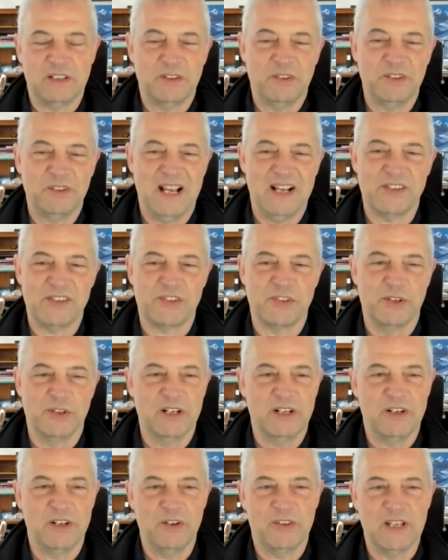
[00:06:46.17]
It only has
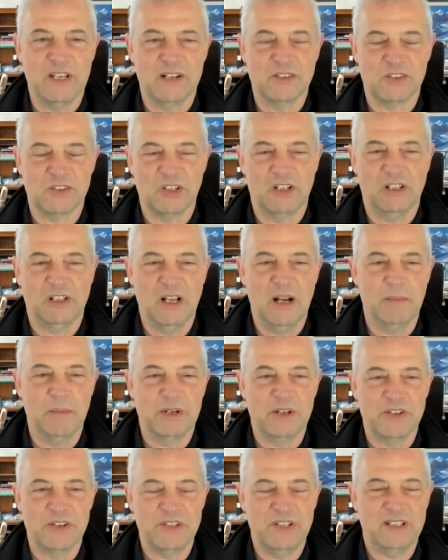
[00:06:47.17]
32,000
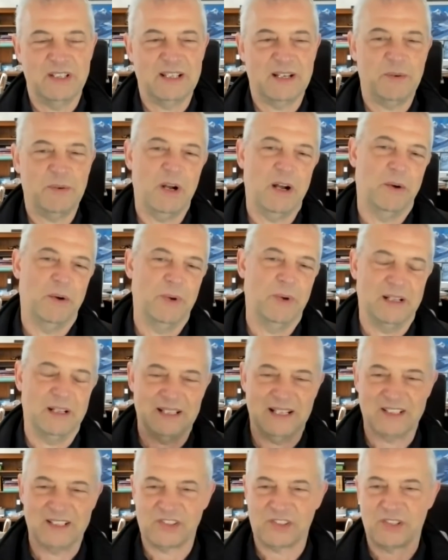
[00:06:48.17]
kilometers. And you think, well,
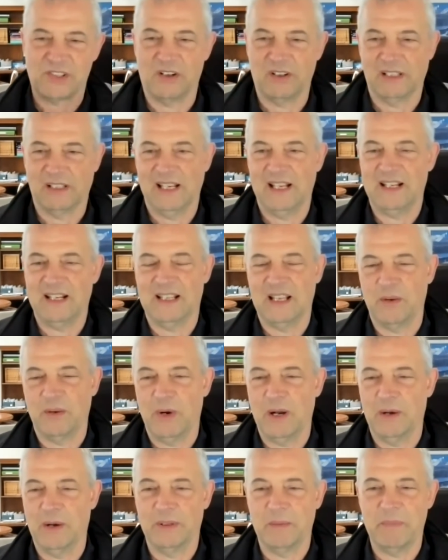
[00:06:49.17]
that's hardly anything.
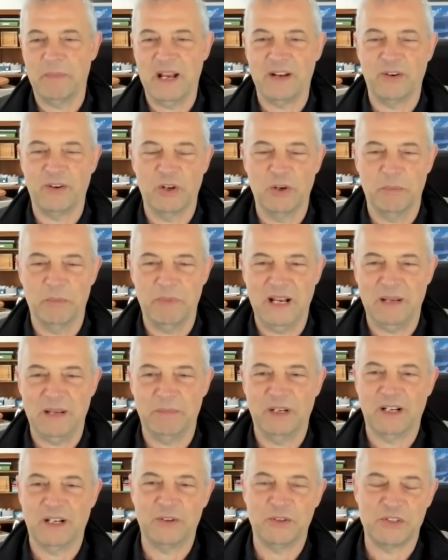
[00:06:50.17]
Why would the battery go bad?
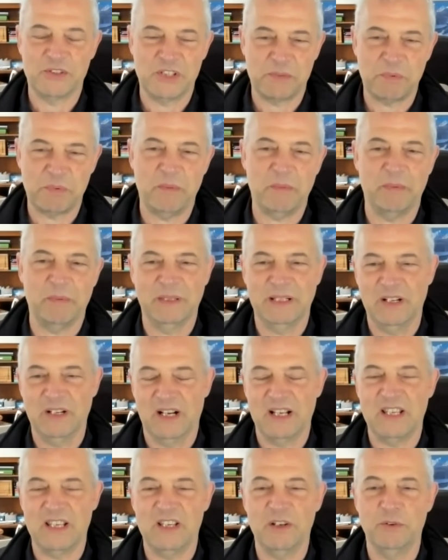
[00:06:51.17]
But of course, it's probably
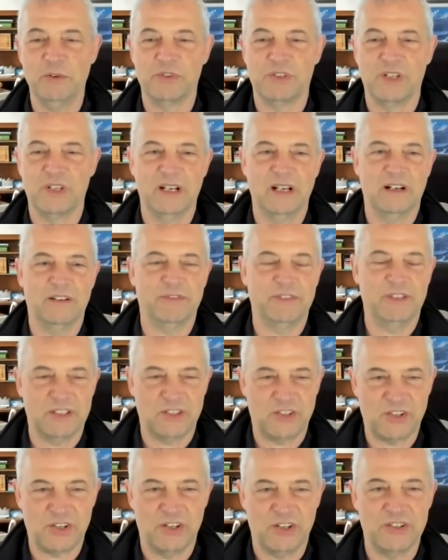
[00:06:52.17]
not used enough,
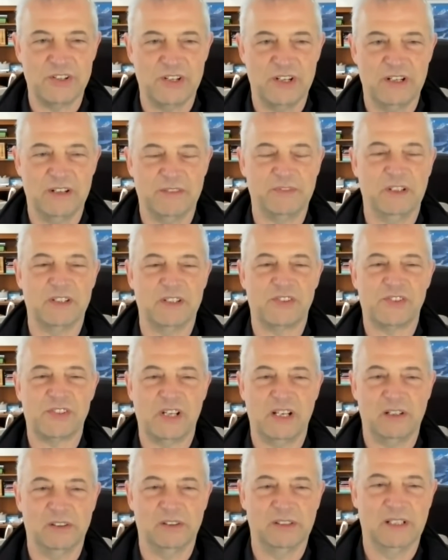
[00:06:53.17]
not charged enough, not
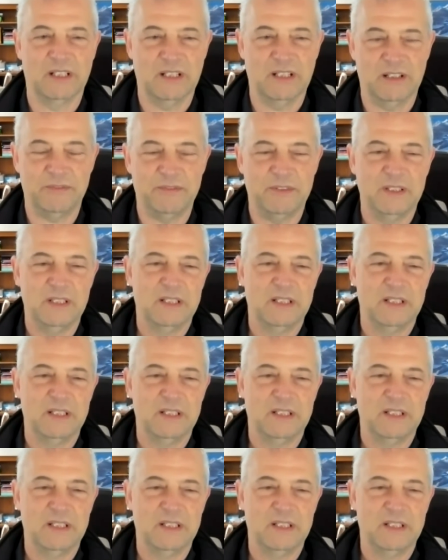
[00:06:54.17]
cycled enough.